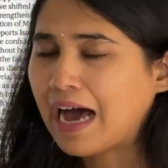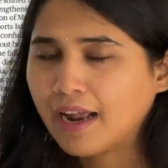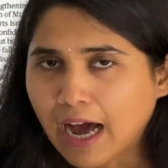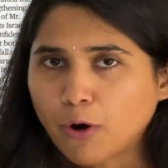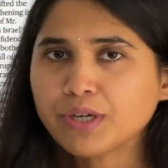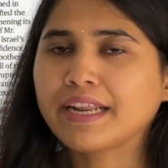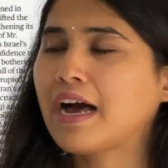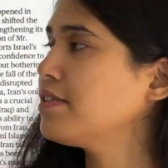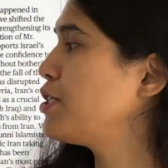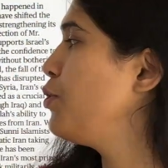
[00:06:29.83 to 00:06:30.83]
allowed
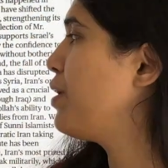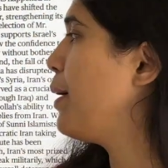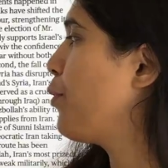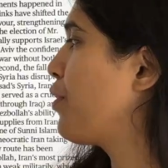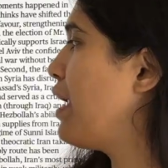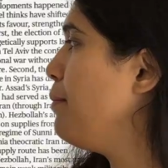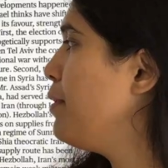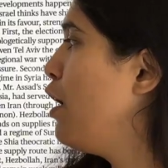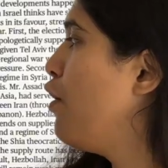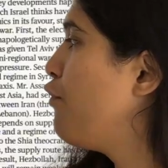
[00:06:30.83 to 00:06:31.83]
Iran's nuclear program
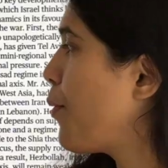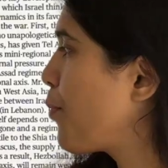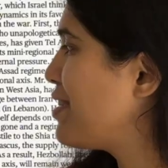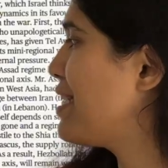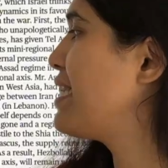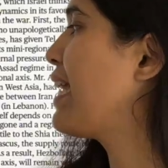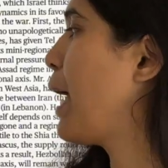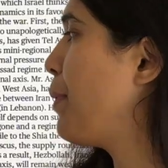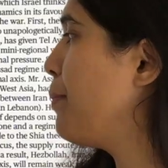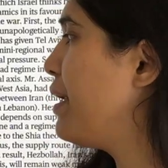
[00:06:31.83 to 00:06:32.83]
for processing
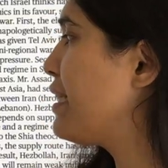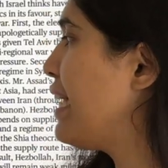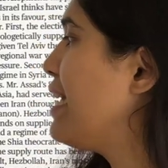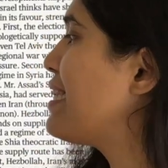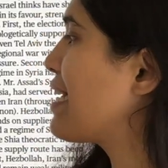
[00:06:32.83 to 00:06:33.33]
capabilities,